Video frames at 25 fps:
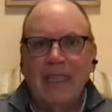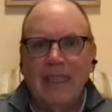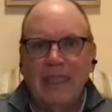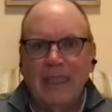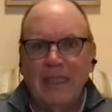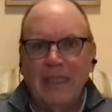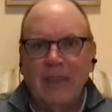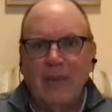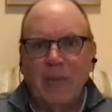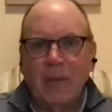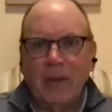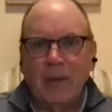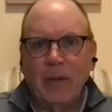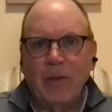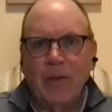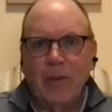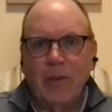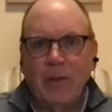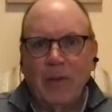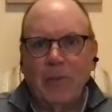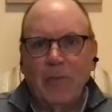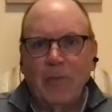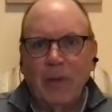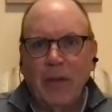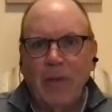So, uh,
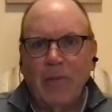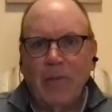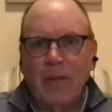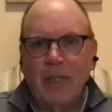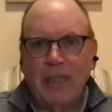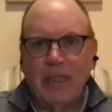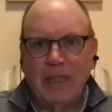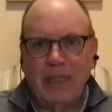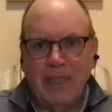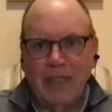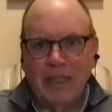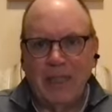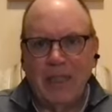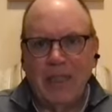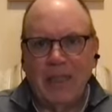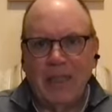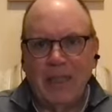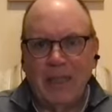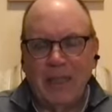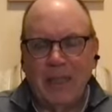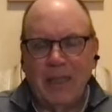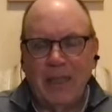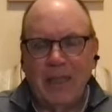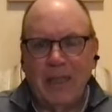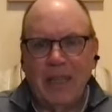probably a,
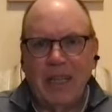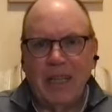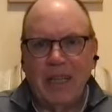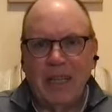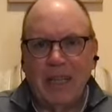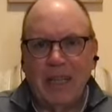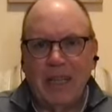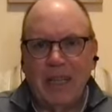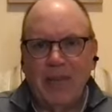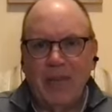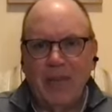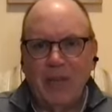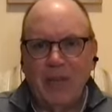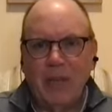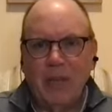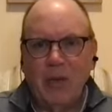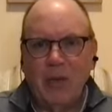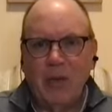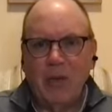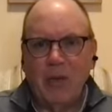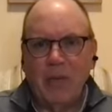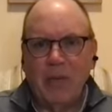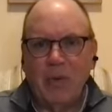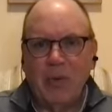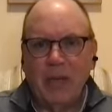uh, uh, a, lot of you
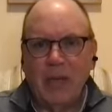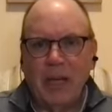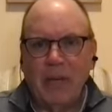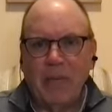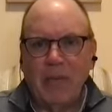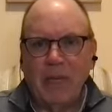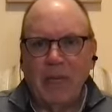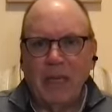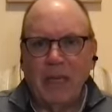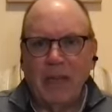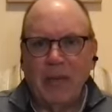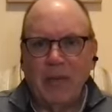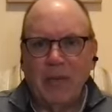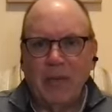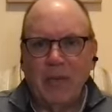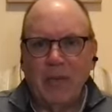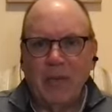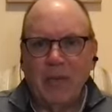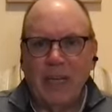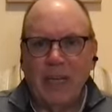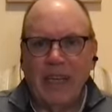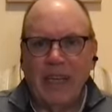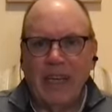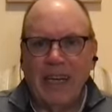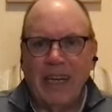know what I mean
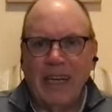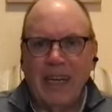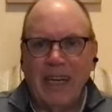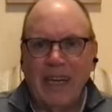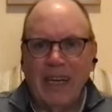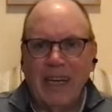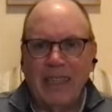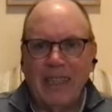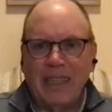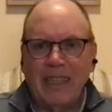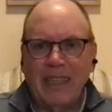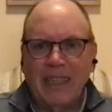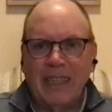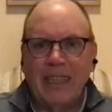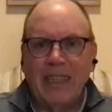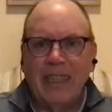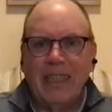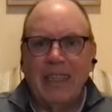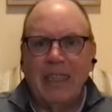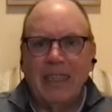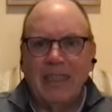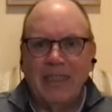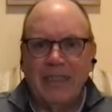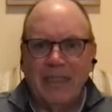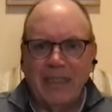by that. Like,
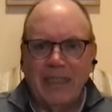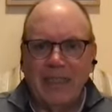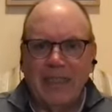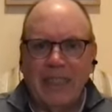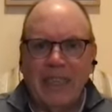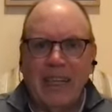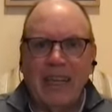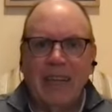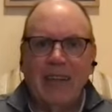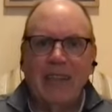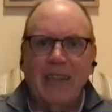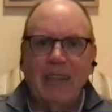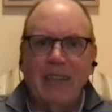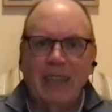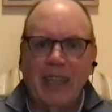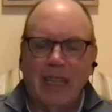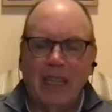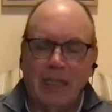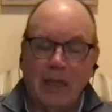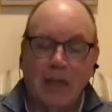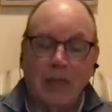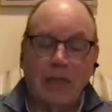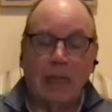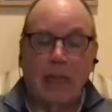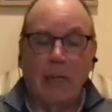you sit down and you're
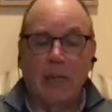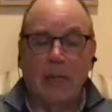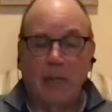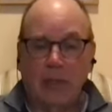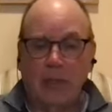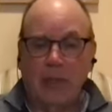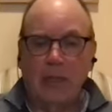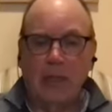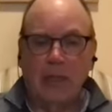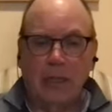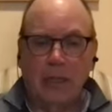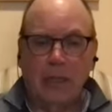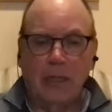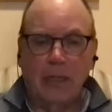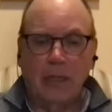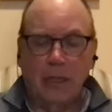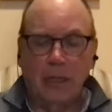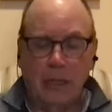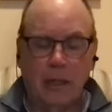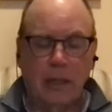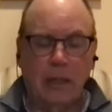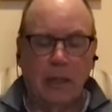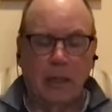like, okay, I'm sitting here.